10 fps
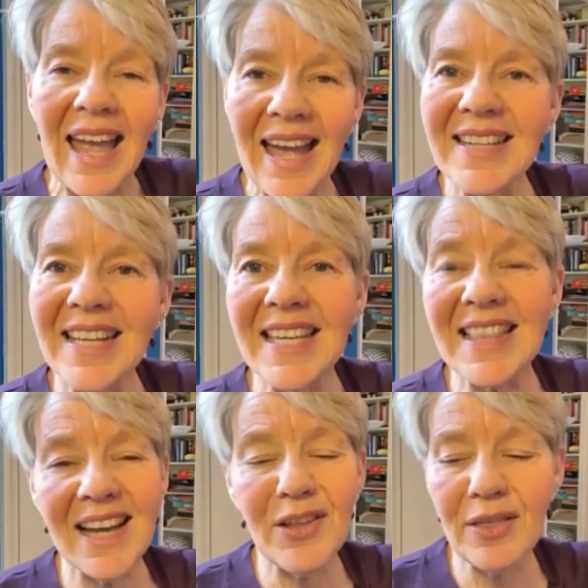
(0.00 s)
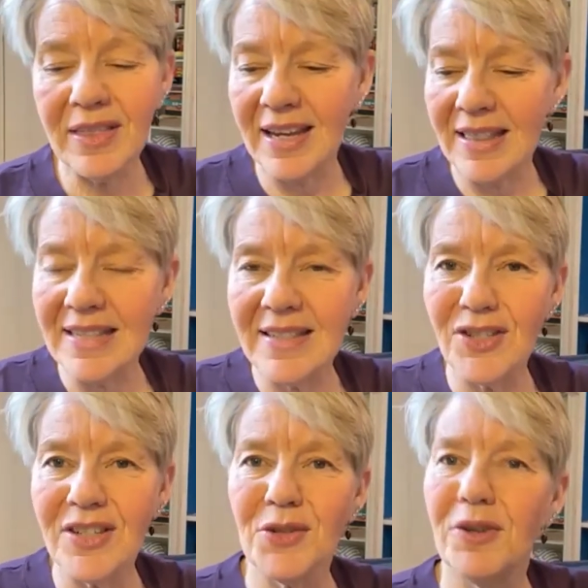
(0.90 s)
And I think the other thing, and this
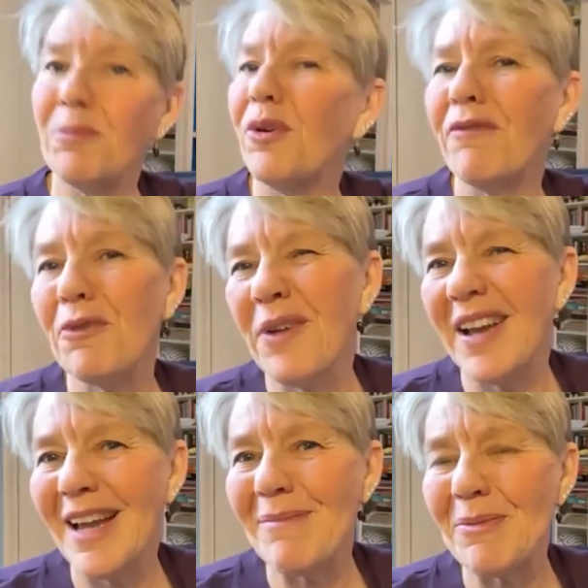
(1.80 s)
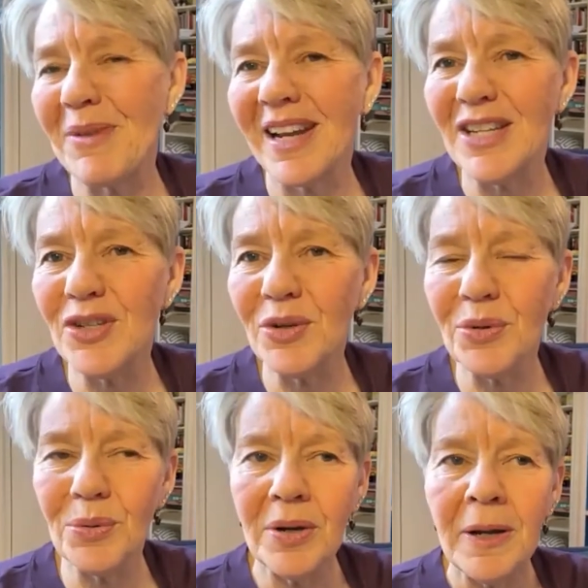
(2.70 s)
is just sort of more of who I am than what I
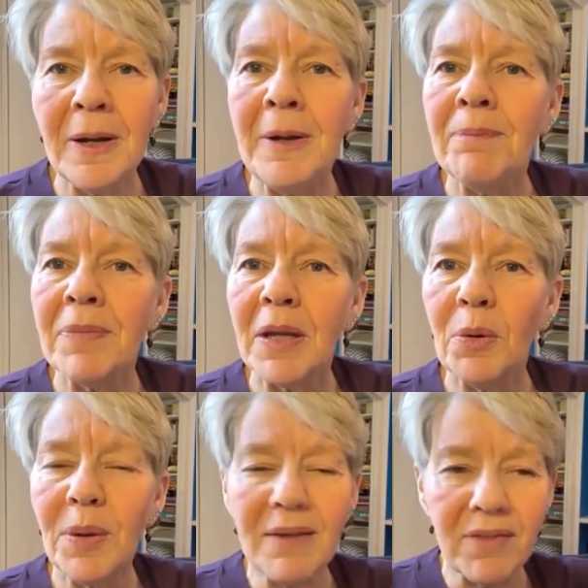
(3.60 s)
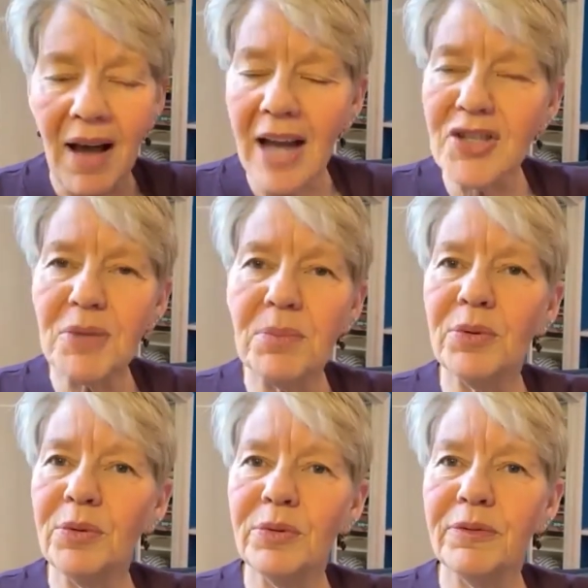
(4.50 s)
do, we've got to
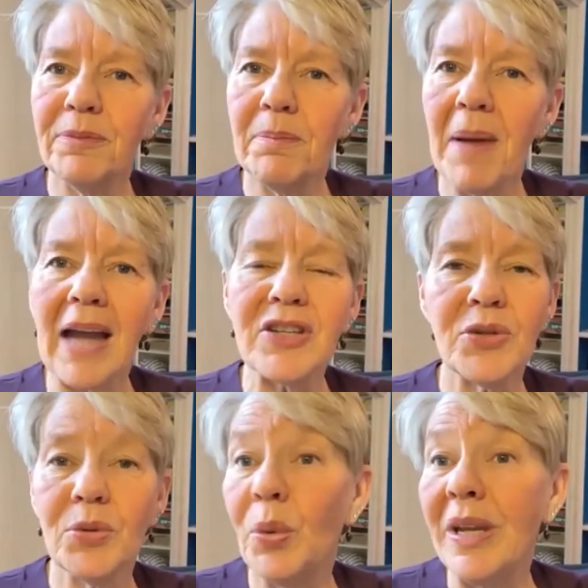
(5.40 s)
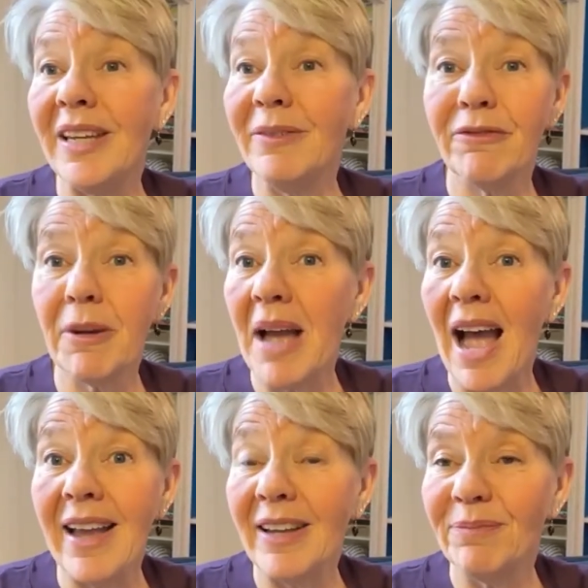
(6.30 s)
move back to we from
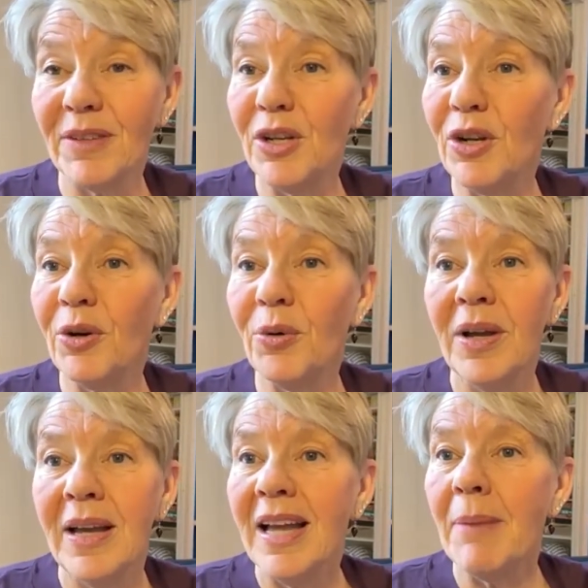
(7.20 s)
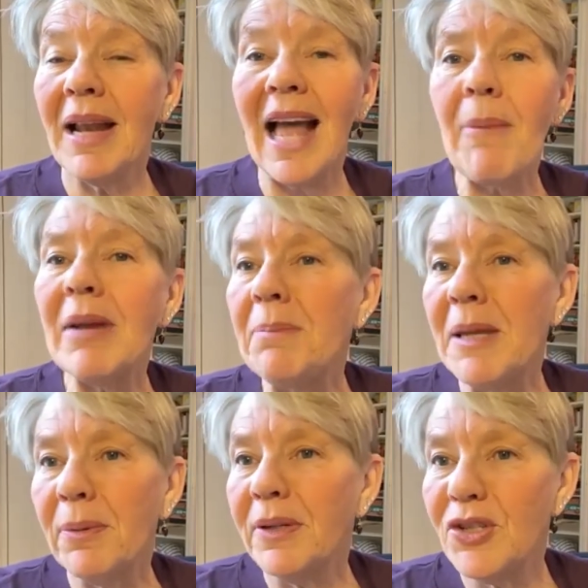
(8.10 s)
I, I mean, how
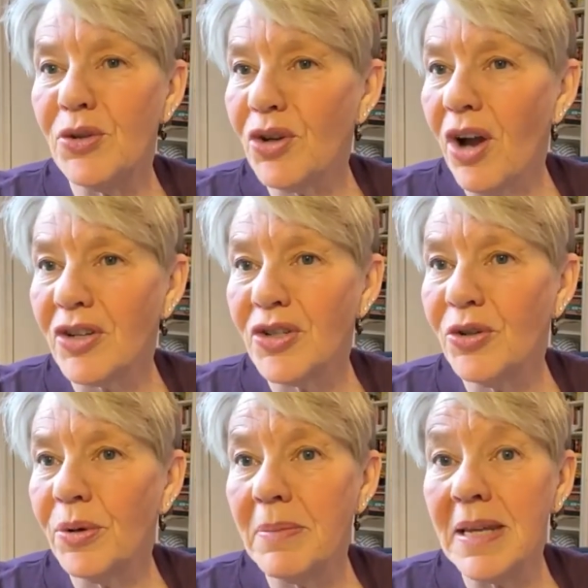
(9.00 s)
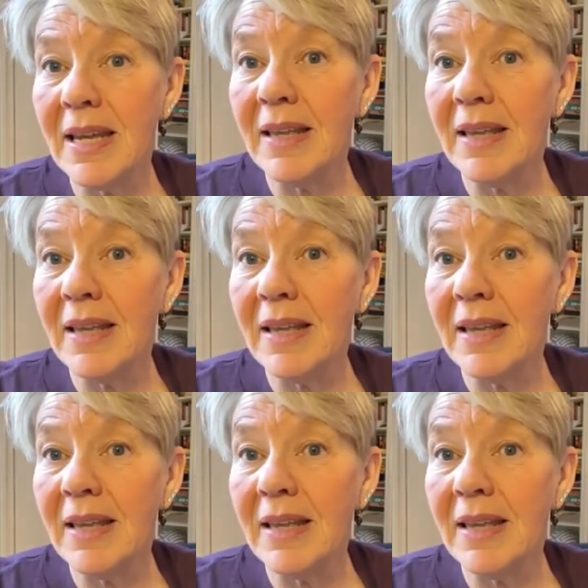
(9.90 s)
many people did you talk to and